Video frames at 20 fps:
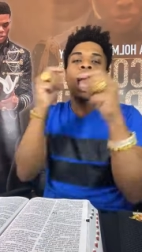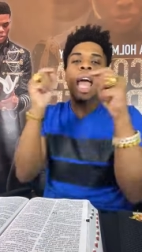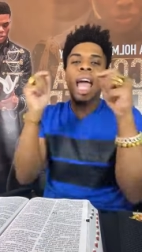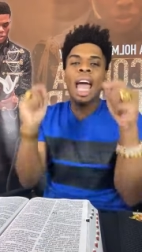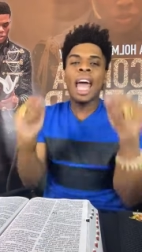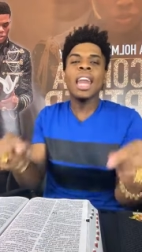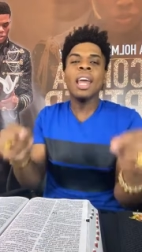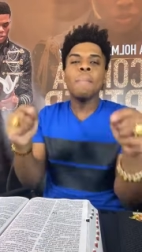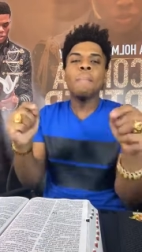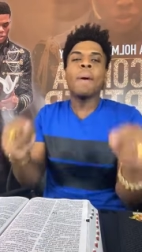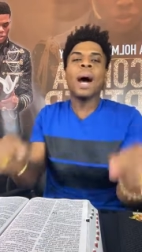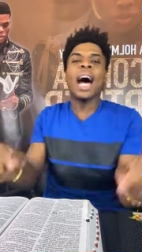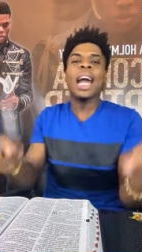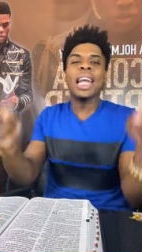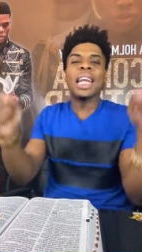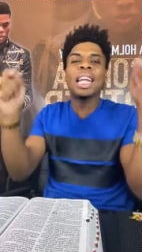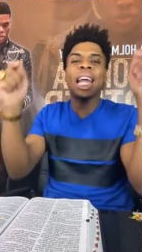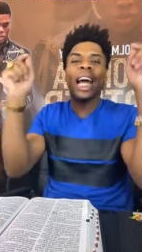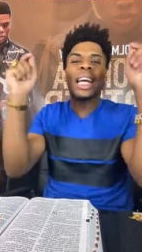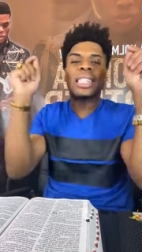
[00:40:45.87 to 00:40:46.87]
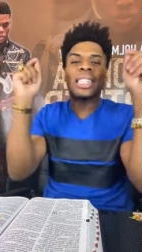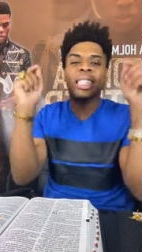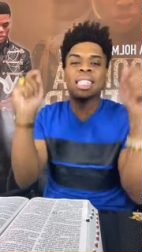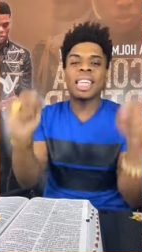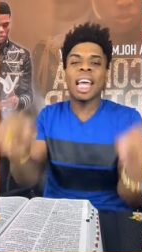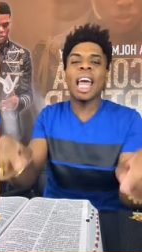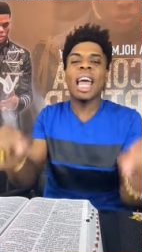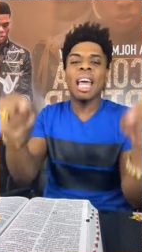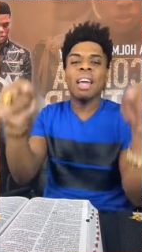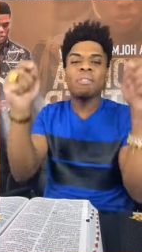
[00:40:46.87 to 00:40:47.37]
Anybody that
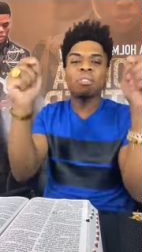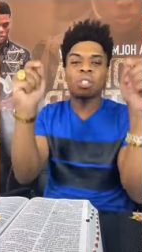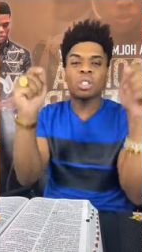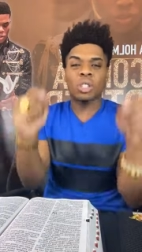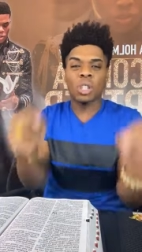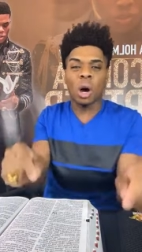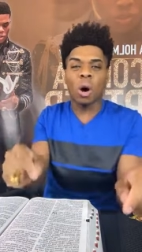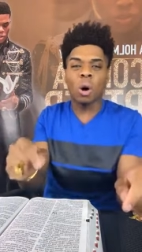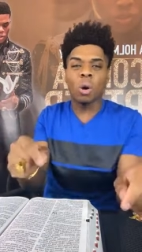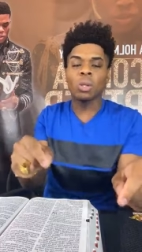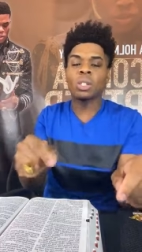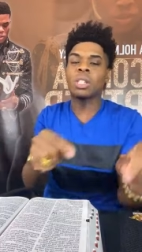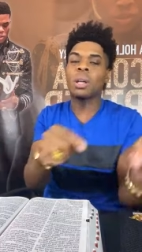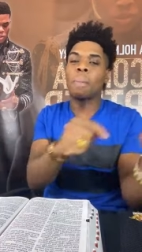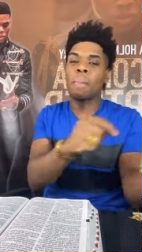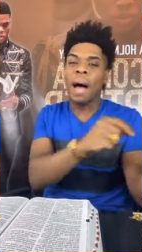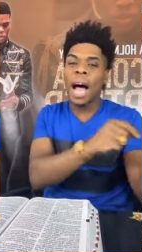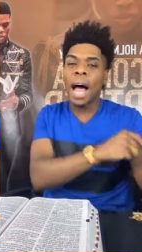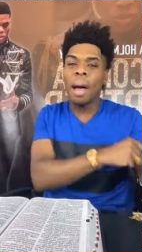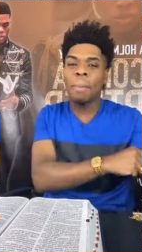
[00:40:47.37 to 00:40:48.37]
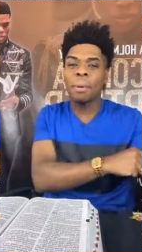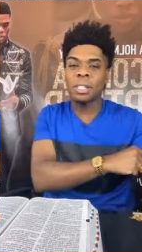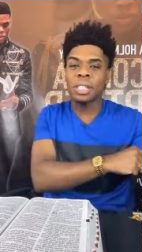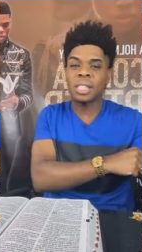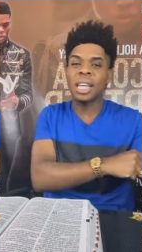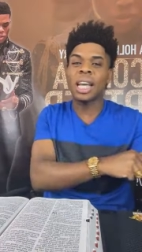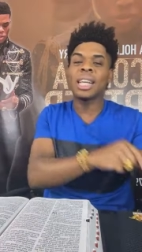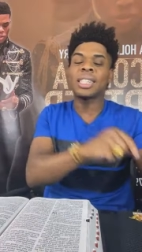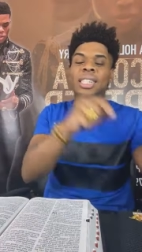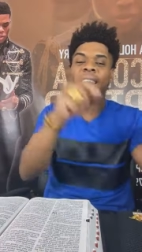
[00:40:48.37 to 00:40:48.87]
saves souls, the Bible
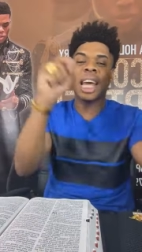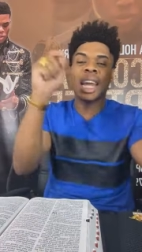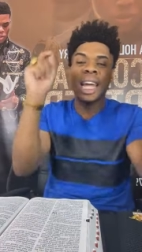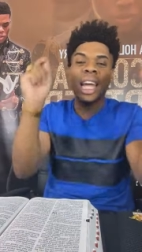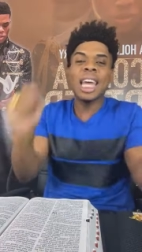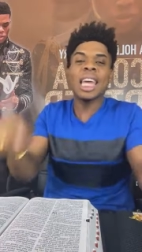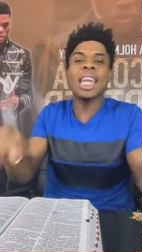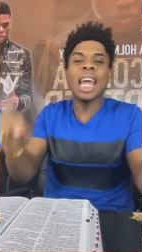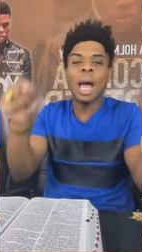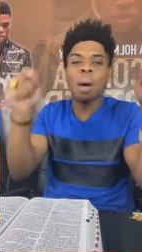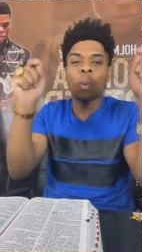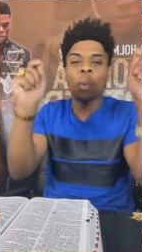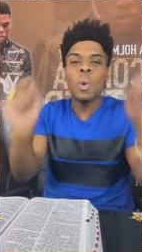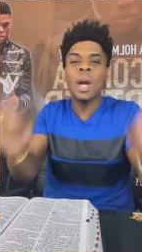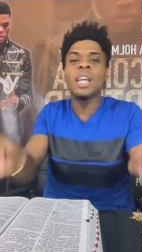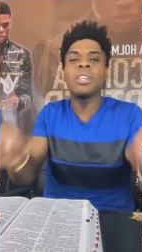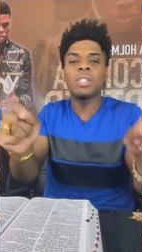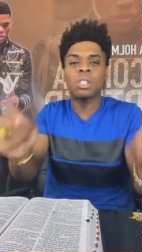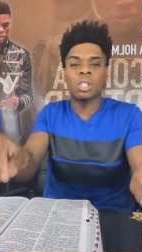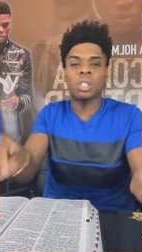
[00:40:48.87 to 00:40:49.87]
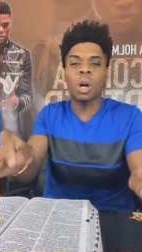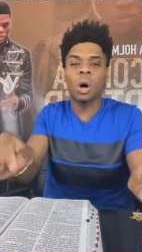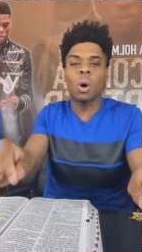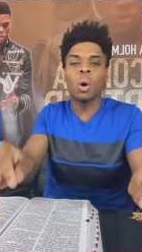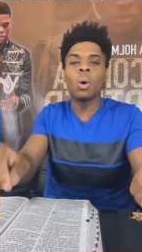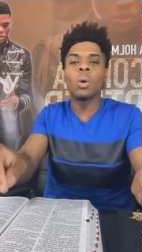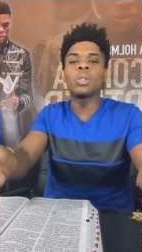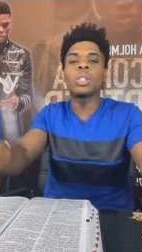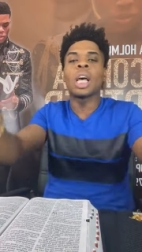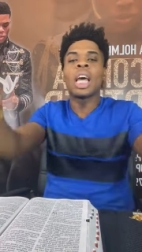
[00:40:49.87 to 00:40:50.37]
says that he that wins
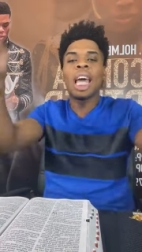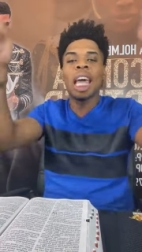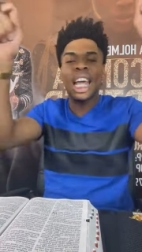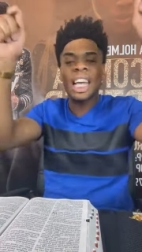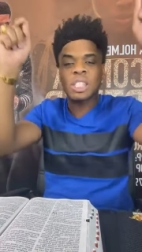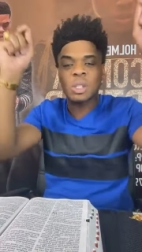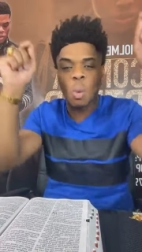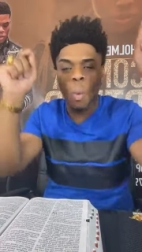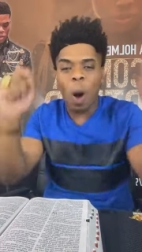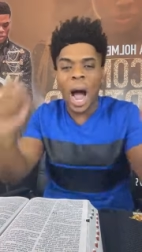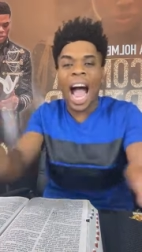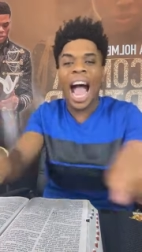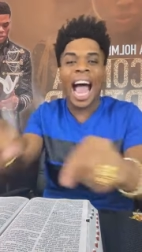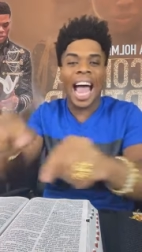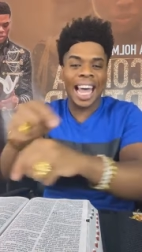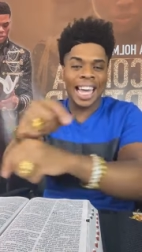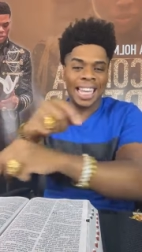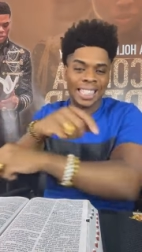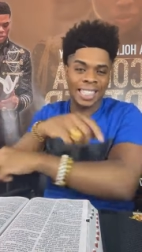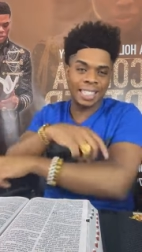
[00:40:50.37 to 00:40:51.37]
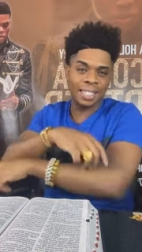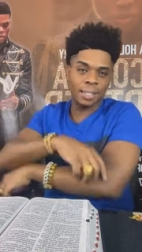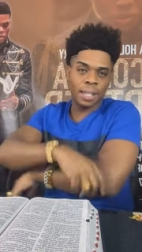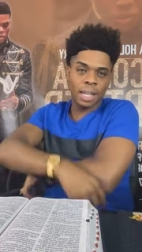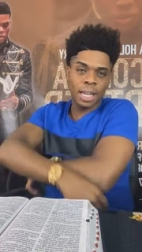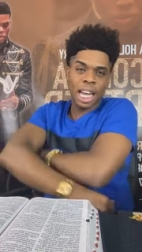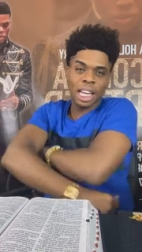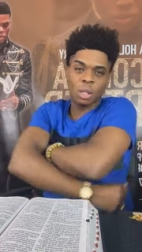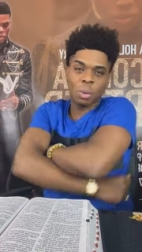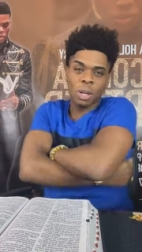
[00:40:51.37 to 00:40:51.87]
souls is wise.
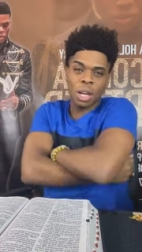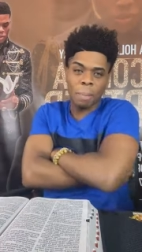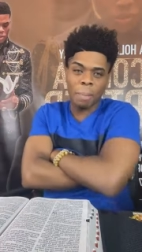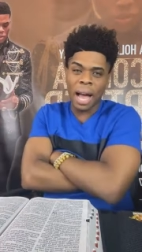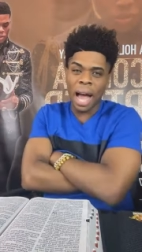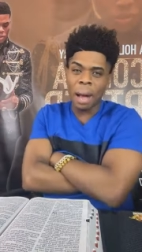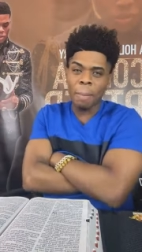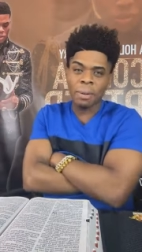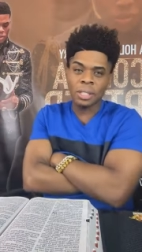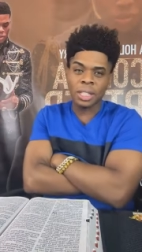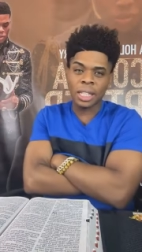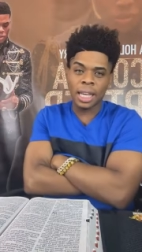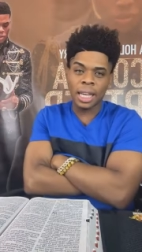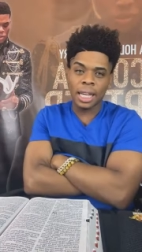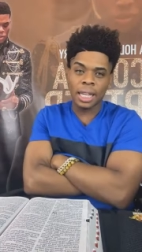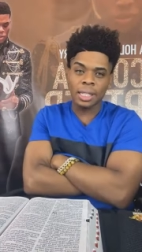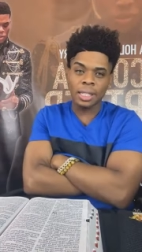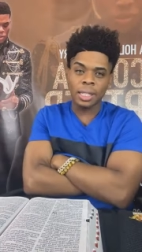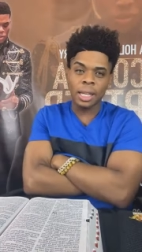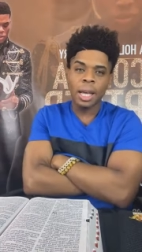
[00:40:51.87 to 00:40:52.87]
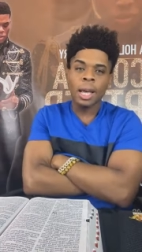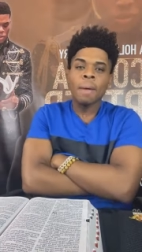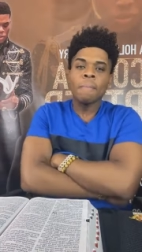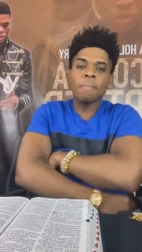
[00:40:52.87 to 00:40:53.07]
That's what the Bible says.